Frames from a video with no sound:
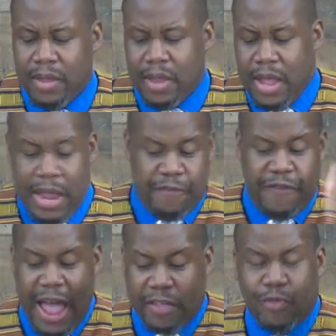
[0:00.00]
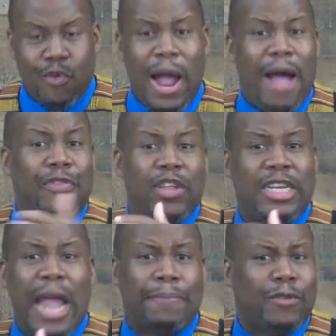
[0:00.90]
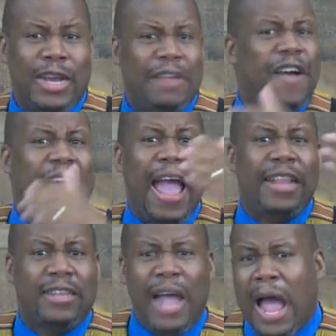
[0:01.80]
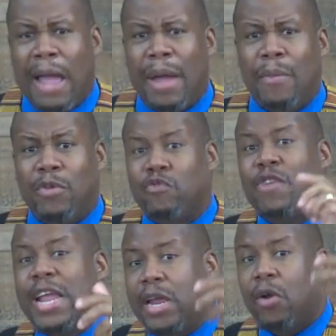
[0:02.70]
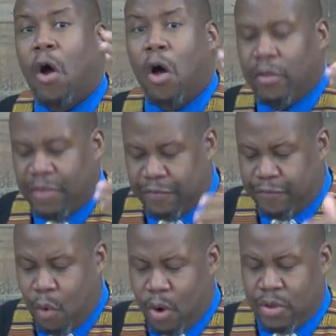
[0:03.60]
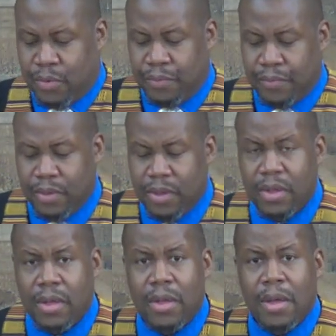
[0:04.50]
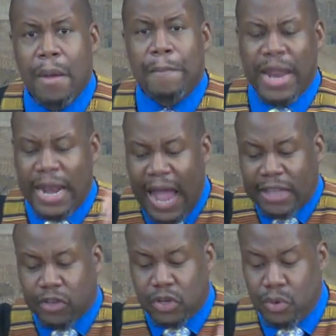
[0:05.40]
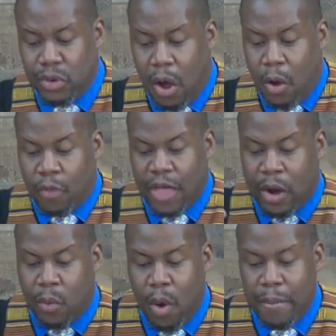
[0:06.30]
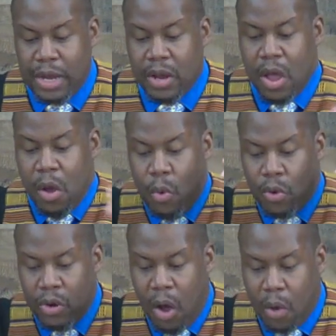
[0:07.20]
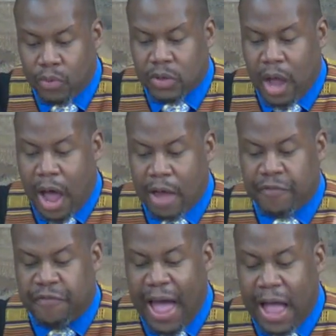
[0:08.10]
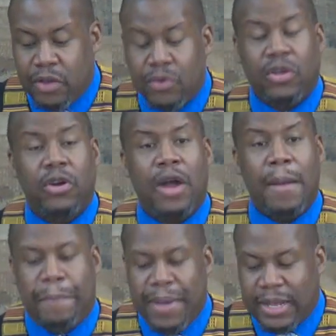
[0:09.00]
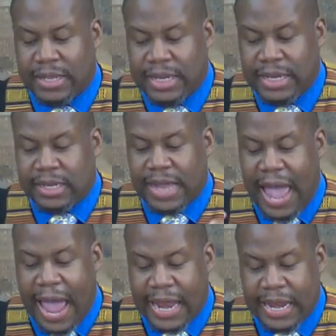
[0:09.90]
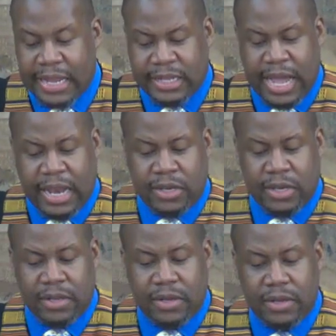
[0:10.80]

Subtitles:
In fact, throughout the chapter, and if I had time, I would read all of it for you. But it lets you know that a woman who knows God values her abilities and intelligence.